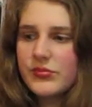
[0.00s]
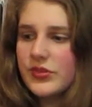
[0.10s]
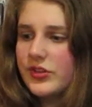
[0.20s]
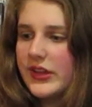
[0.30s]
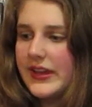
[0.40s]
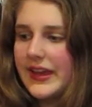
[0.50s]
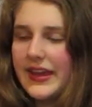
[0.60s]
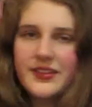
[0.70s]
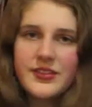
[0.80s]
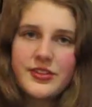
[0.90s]
she
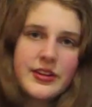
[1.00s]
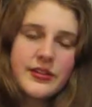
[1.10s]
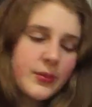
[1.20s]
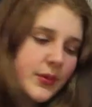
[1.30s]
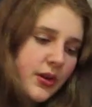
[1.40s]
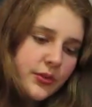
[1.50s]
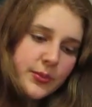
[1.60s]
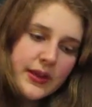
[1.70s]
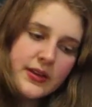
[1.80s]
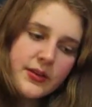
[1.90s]
gives him an
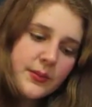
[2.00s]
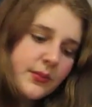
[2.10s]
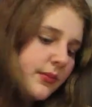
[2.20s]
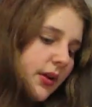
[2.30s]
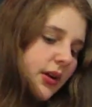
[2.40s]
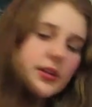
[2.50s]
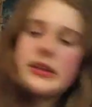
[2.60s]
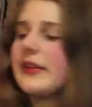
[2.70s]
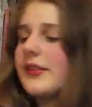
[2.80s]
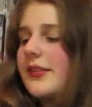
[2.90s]
ultimatum, all
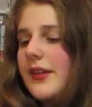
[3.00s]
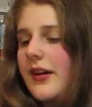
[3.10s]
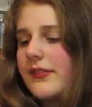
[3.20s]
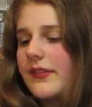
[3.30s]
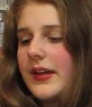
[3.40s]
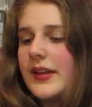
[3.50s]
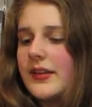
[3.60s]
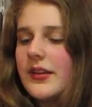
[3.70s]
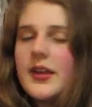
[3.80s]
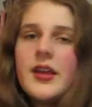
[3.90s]
that stuff,
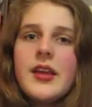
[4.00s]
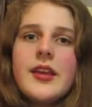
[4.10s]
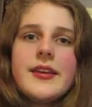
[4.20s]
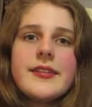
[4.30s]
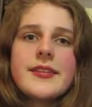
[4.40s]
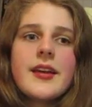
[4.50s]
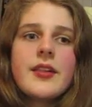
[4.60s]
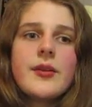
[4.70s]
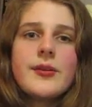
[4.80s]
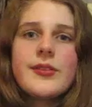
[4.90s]
and he's gonna
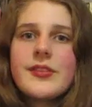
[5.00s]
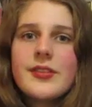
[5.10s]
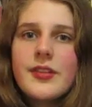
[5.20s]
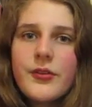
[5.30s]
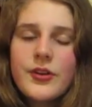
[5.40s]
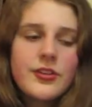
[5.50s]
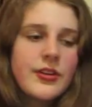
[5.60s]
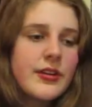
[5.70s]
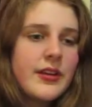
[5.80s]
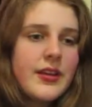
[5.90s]
lose the
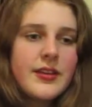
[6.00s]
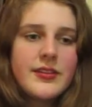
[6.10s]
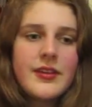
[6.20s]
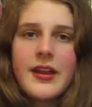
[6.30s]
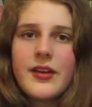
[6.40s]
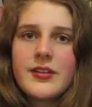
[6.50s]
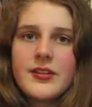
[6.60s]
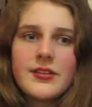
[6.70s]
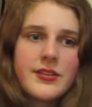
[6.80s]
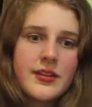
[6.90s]
fortune, his
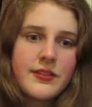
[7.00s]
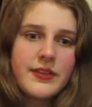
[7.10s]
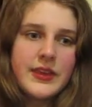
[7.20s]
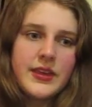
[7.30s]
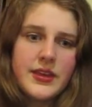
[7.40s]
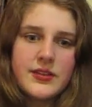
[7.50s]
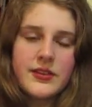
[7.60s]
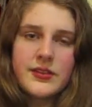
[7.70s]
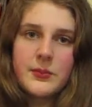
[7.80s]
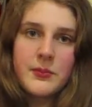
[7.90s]
inheritance, if he
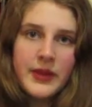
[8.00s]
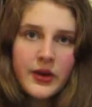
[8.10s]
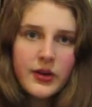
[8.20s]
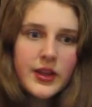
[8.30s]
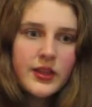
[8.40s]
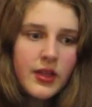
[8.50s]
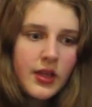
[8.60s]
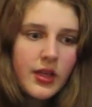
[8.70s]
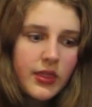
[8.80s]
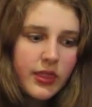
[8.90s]
doesn't marry
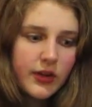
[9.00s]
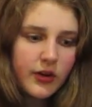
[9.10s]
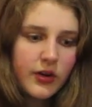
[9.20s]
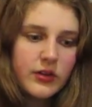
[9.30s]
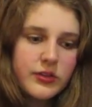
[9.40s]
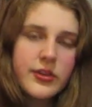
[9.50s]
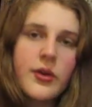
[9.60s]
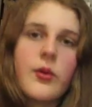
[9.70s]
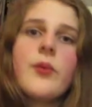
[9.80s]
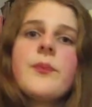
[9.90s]
the girl.
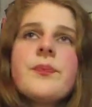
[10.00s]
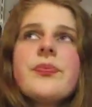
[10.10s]
So,